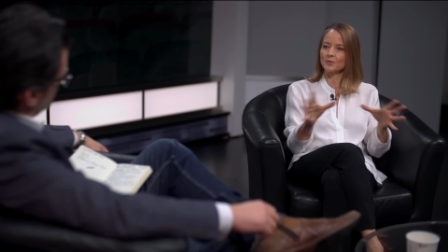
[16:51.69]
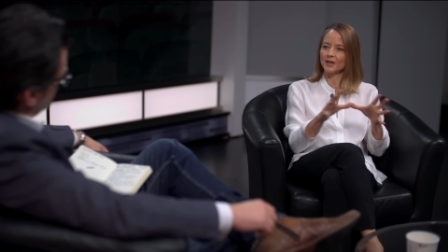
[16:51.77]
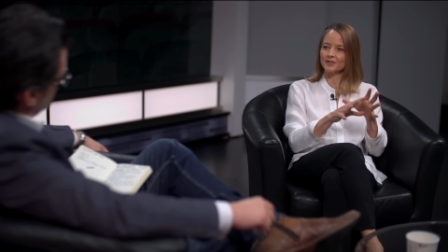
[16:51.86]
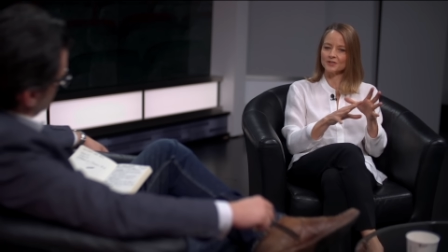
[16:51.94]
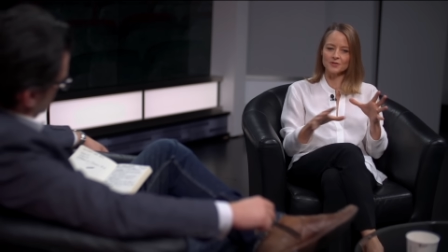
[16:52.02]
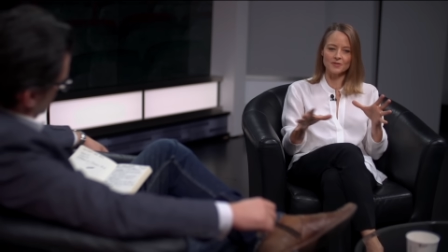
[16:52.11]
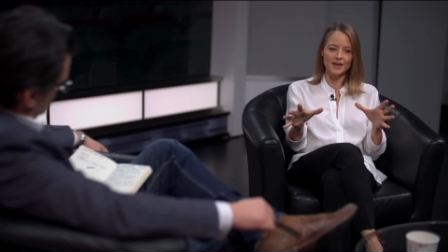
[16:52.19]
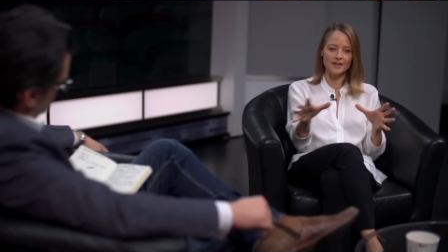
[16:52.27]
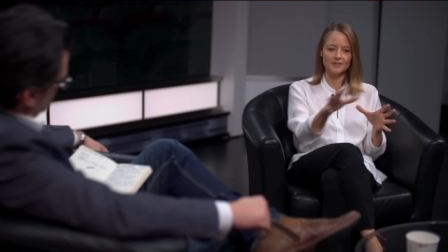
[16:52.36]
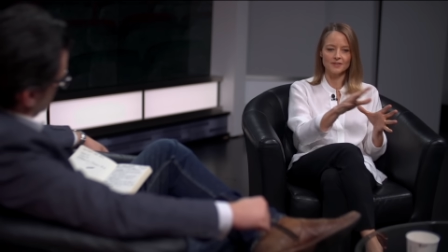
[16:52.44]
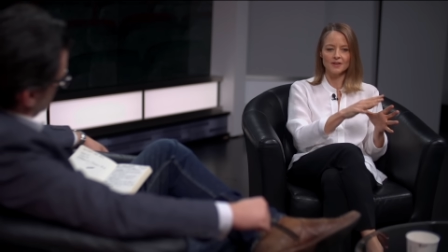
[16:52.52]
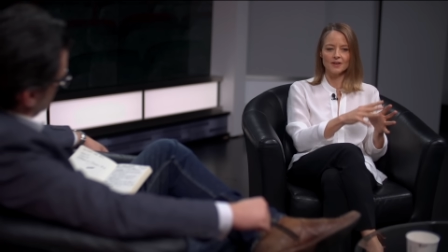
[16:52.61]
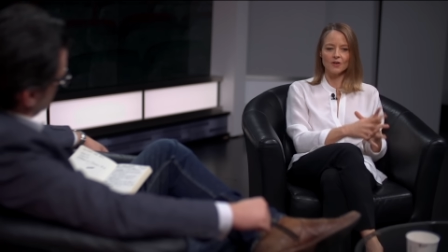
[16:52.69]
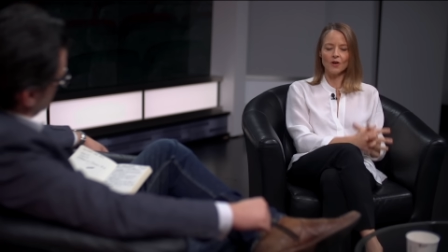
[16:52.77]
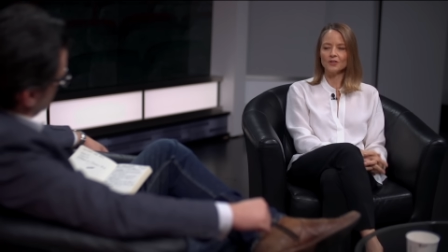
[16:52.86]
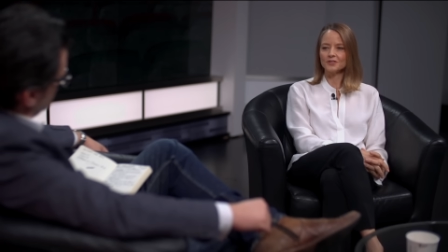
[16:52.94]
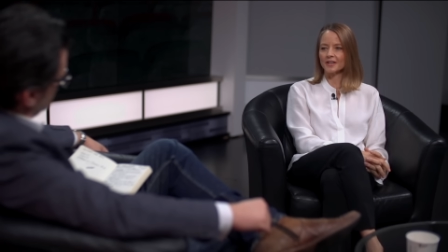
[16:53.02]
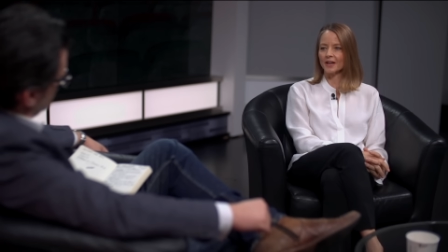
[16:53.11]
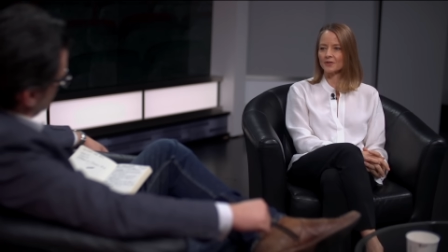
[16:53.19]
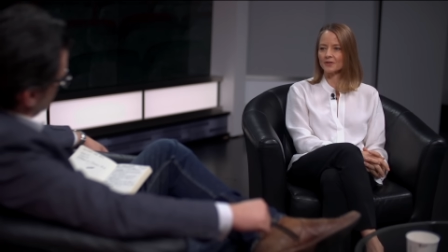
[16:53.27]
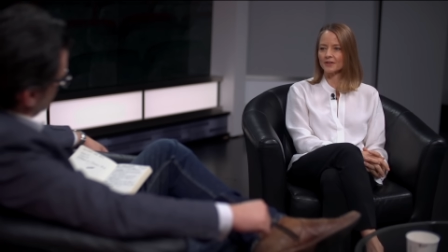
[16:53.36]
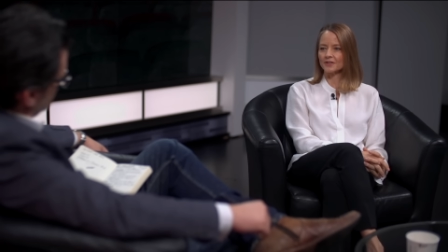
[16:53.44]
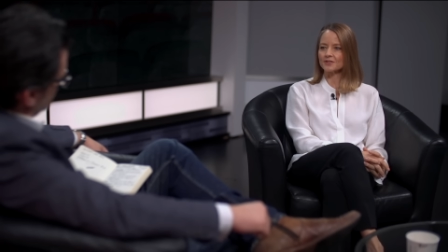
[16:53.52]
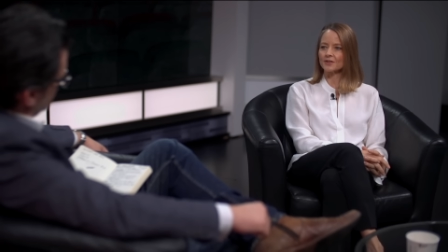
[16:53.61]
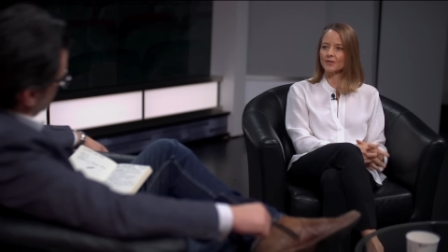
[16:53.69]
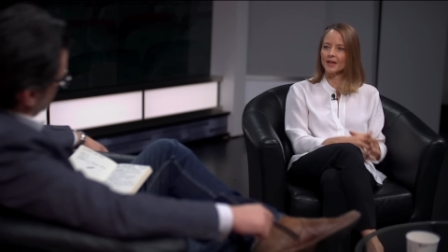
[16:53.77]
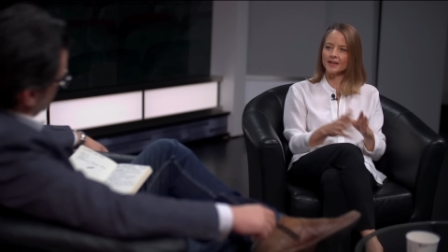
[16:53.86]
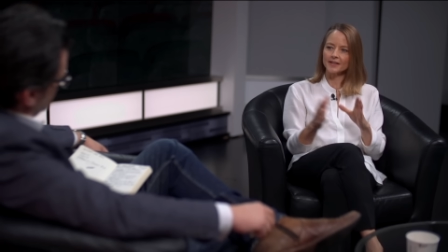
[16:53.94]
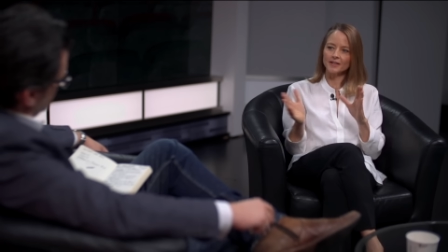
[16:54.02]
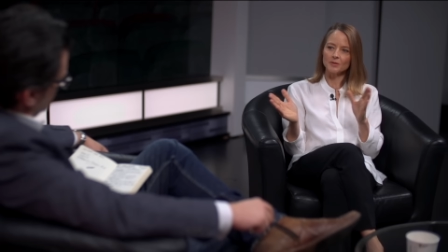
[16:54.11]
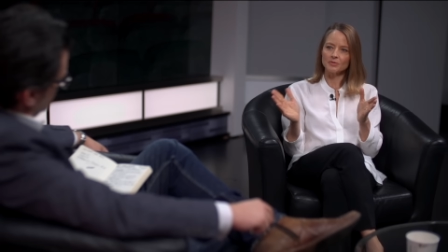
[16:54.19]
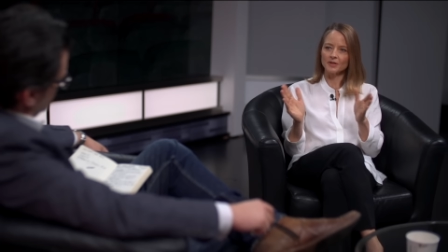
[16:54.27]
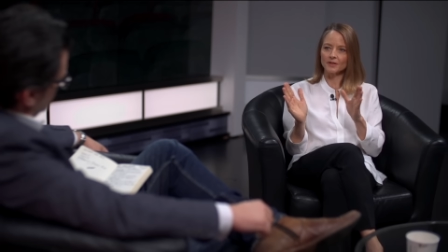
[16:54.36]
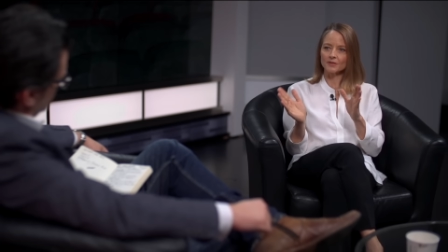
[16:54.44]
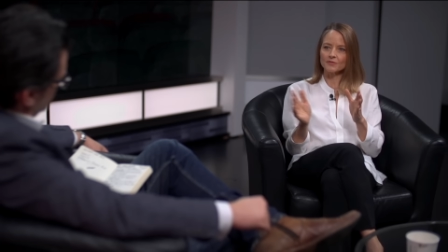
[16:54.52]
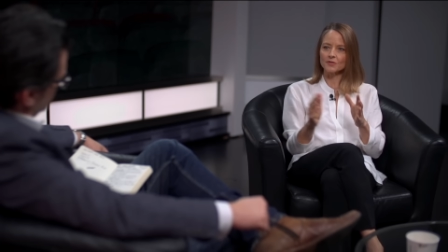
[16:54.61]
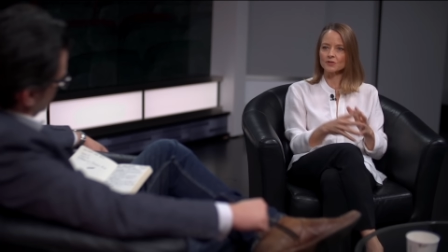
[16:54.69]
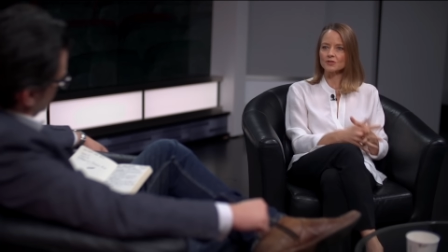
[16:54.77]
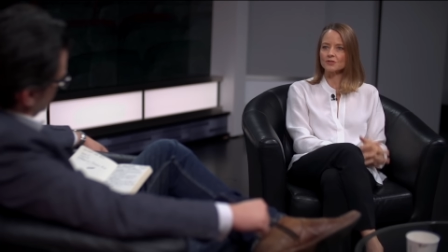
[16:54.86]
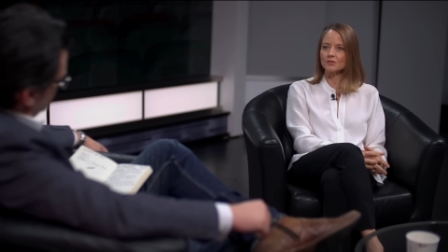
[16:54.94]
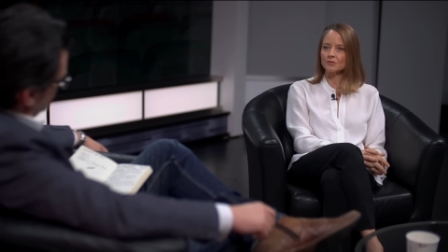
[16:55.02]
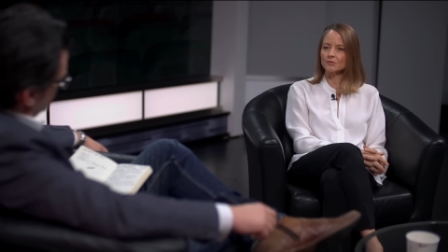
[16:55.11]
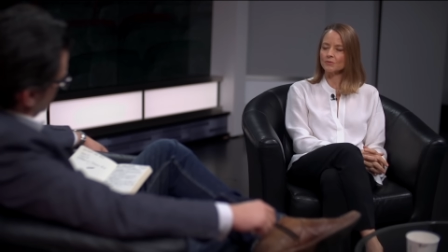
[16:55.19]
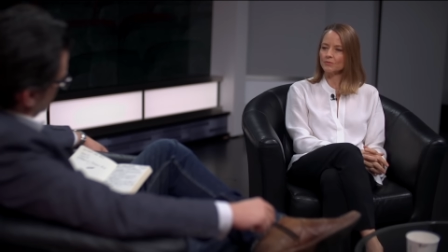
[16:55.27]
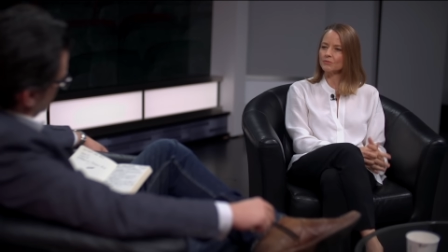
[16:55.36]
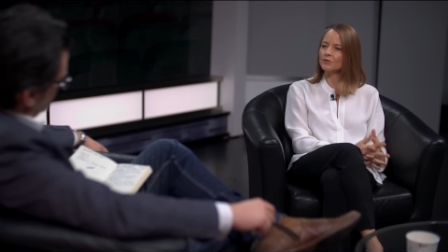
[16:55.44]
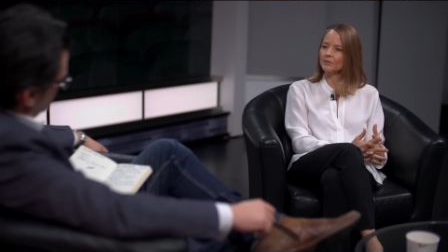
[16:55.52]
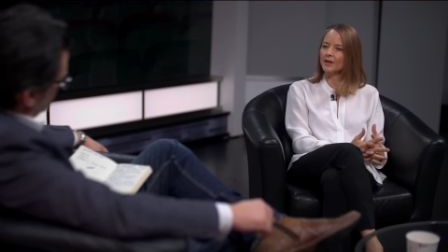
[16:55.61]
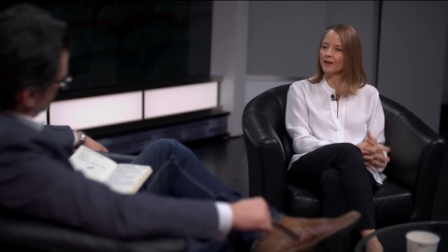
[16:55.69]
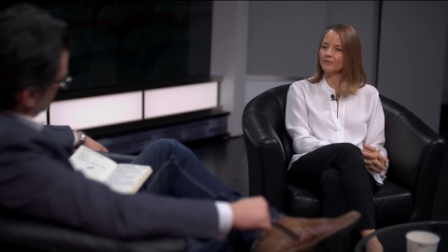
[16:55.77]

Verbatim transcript: We had to do that. Mm altogether. And so that ended up being the first two, two and a